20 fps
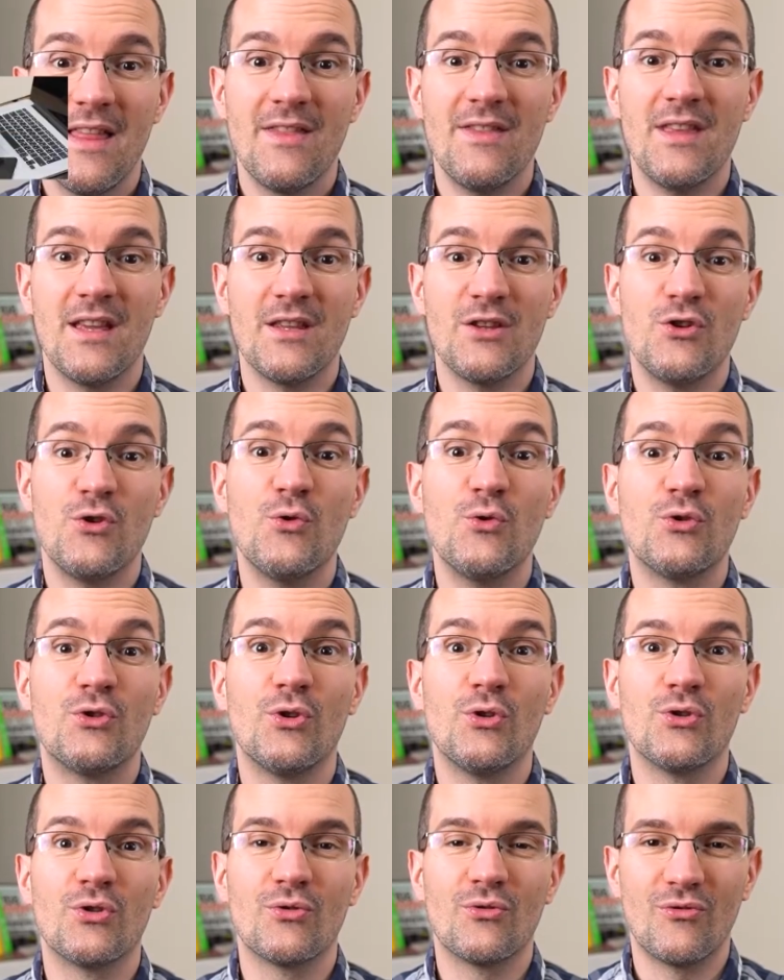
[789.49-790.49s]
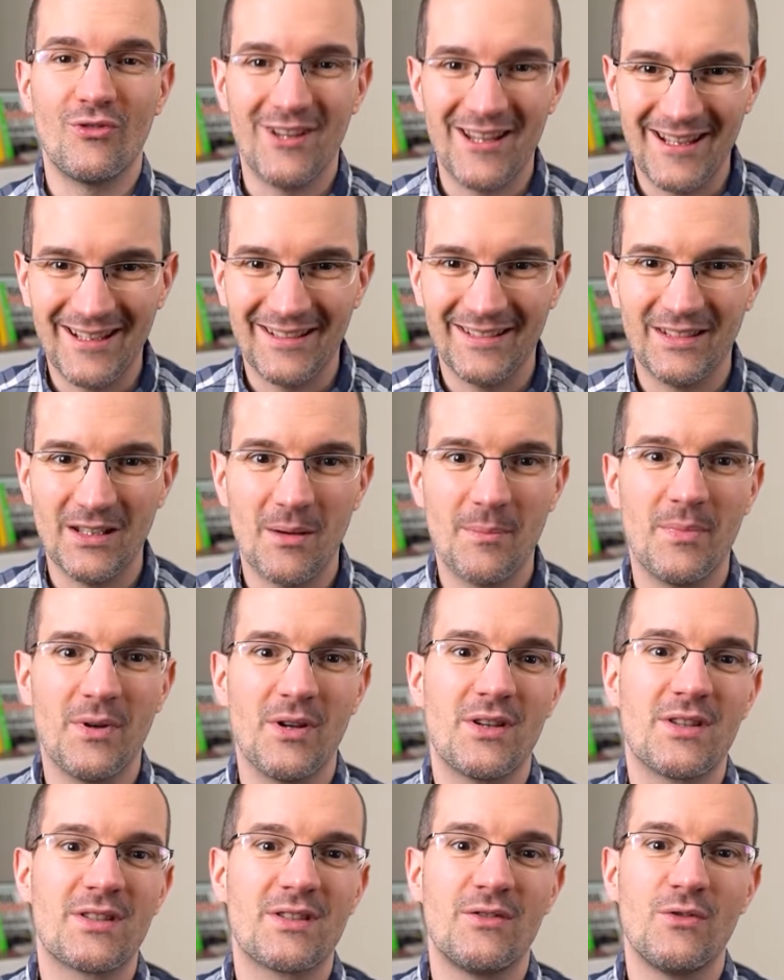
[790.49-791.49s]
then use those real
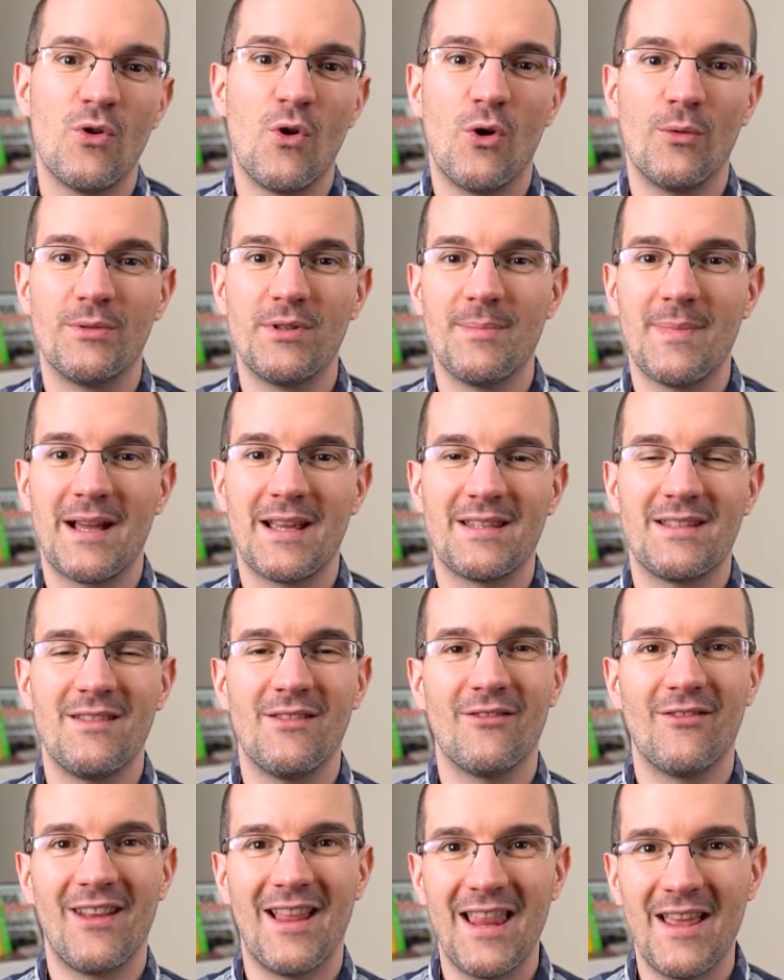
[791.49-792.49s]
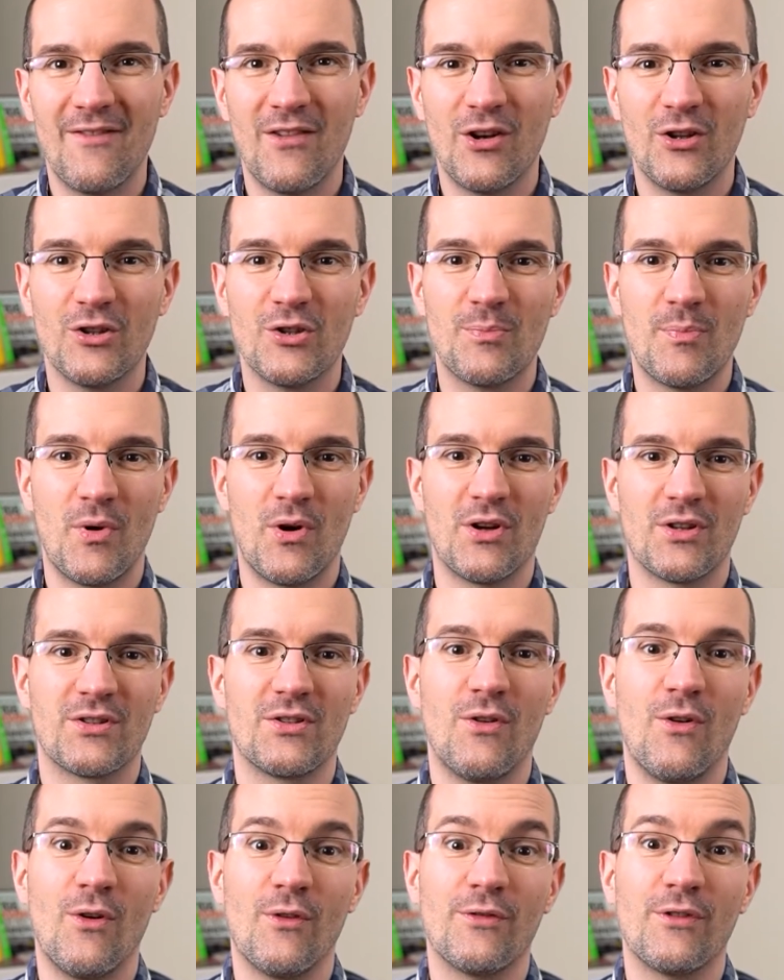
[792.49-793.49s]
numbers to optimize the relevant part
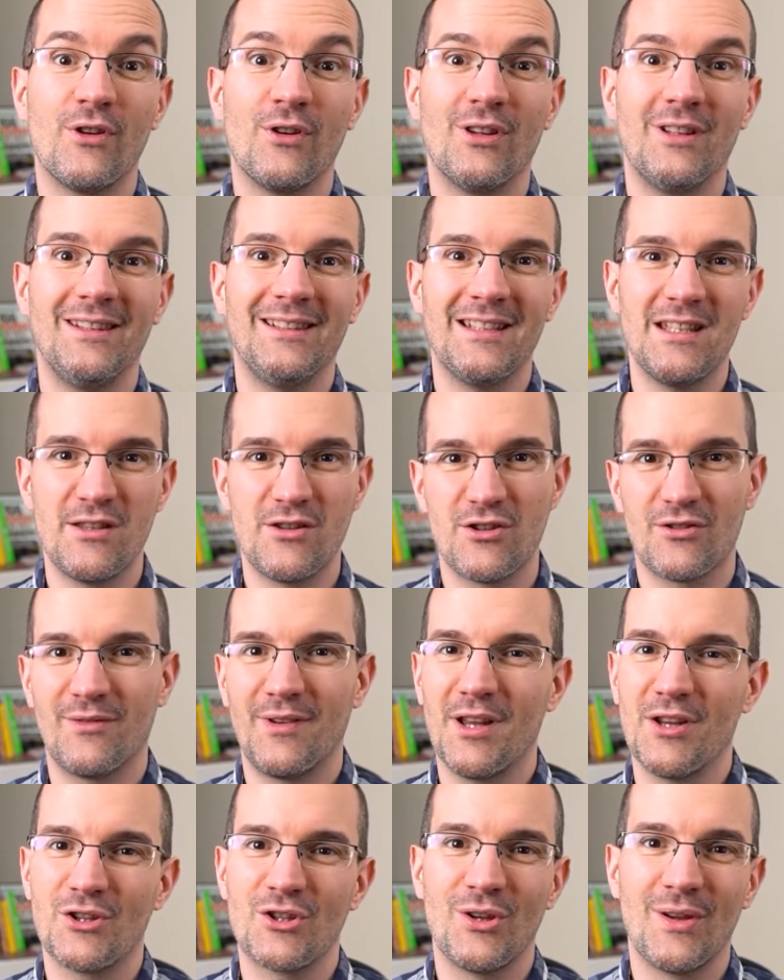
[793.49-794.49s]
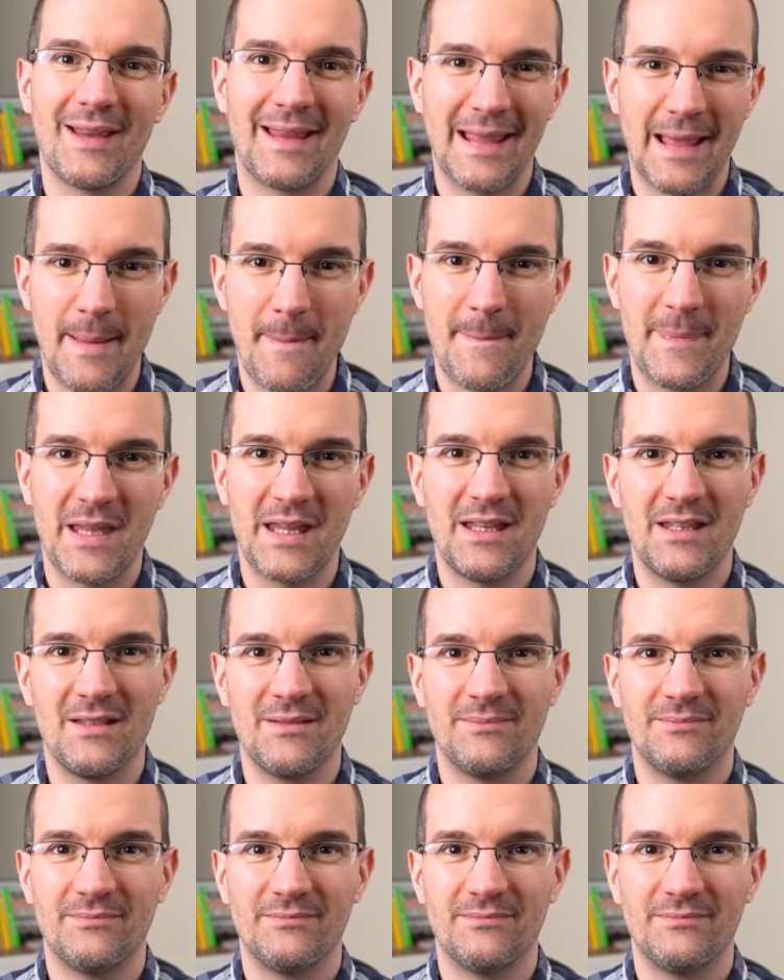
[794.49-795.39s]
of your lead generation campaign.